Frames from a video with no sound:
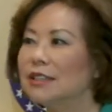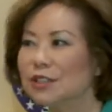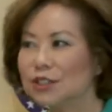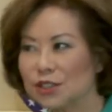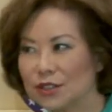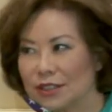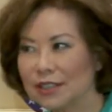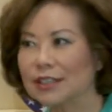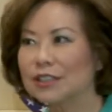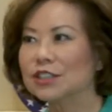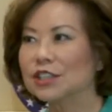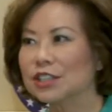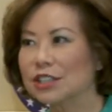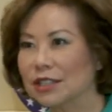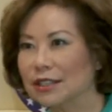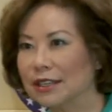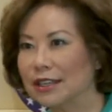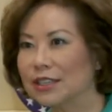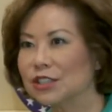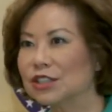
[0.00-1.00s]
in, uh,
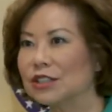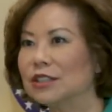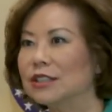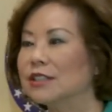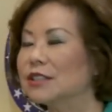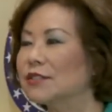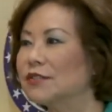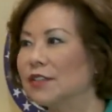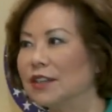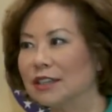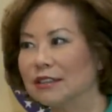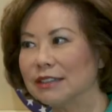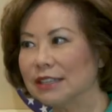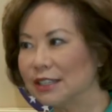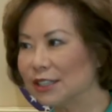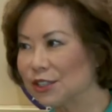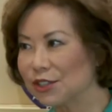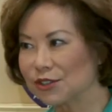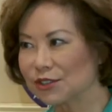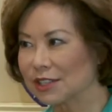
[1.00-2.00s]
Angela is
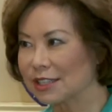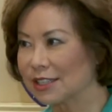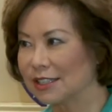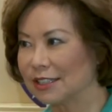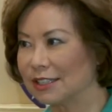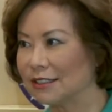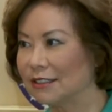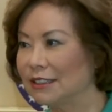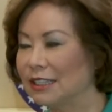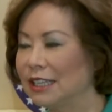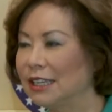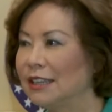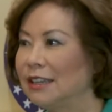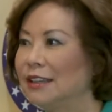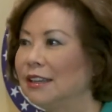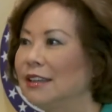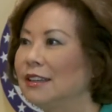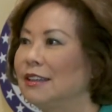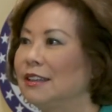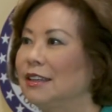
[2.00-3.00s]
very interested
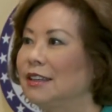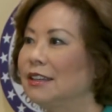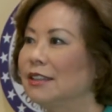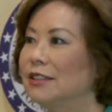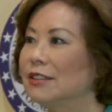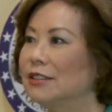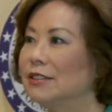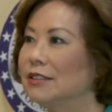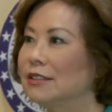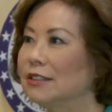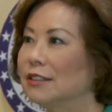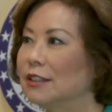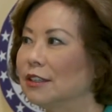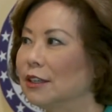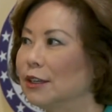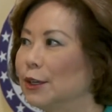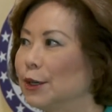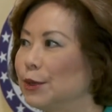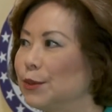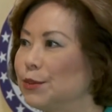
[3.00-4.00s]
mm-hmm. in
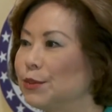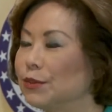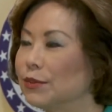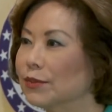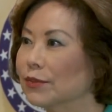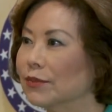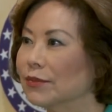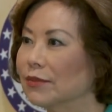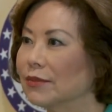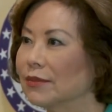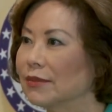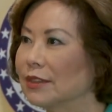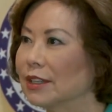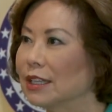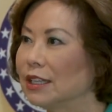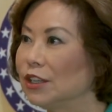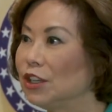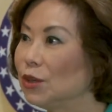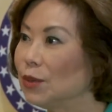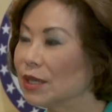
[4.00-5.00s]
um,
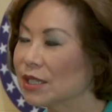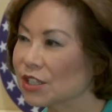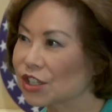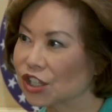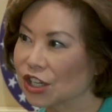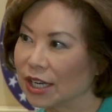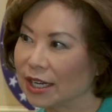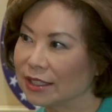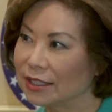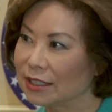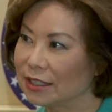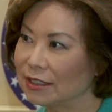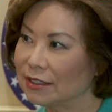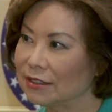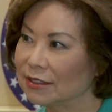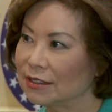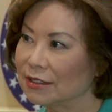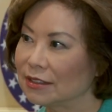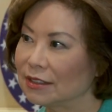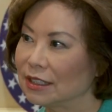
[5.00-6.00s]
US
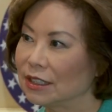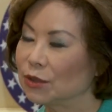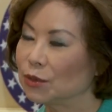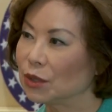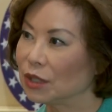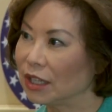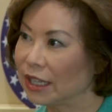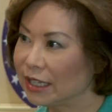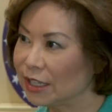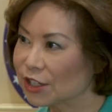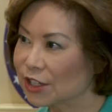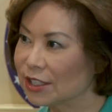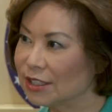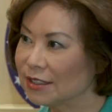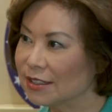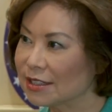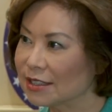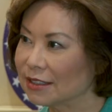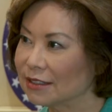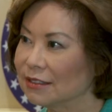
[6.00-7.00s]
China
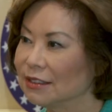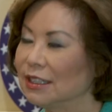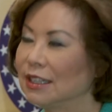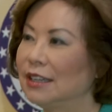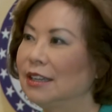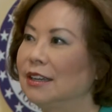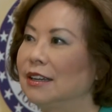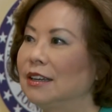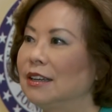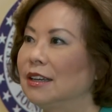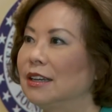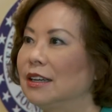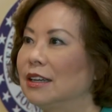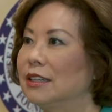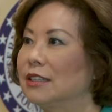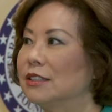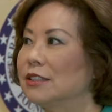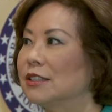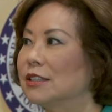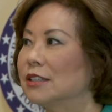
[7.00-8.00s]
relations.
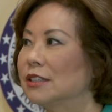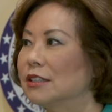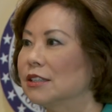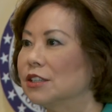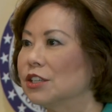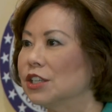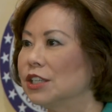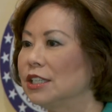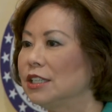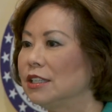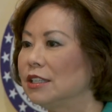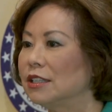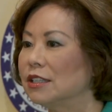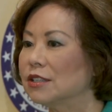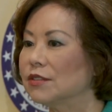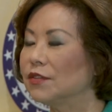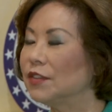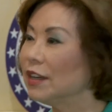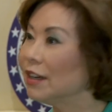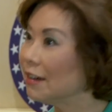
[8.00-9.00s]
And she
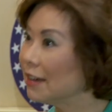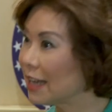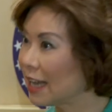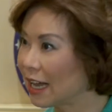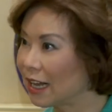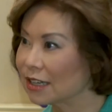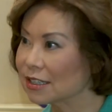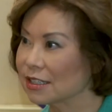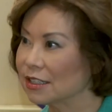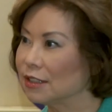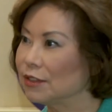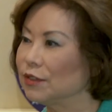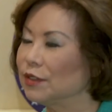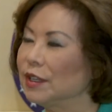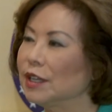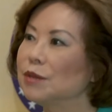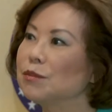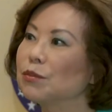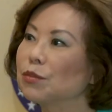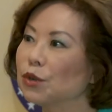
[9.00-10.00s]
is very active
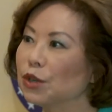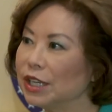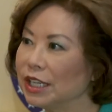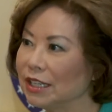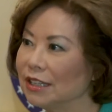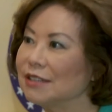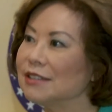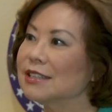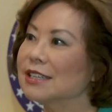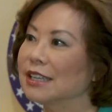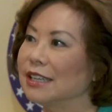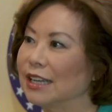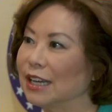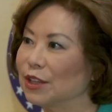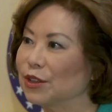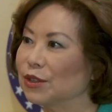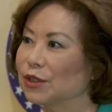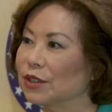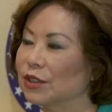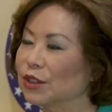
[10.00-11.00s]
in bringing
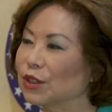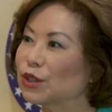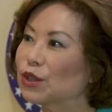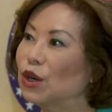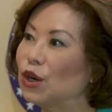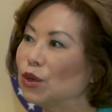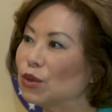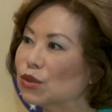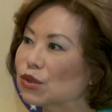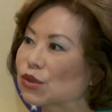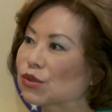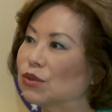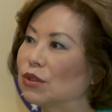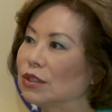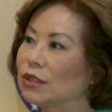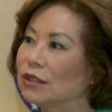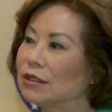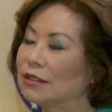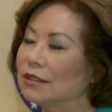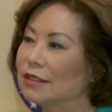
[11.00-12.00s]
together the
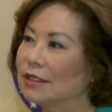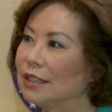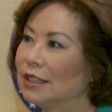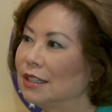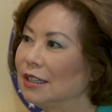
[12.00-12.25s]
cultural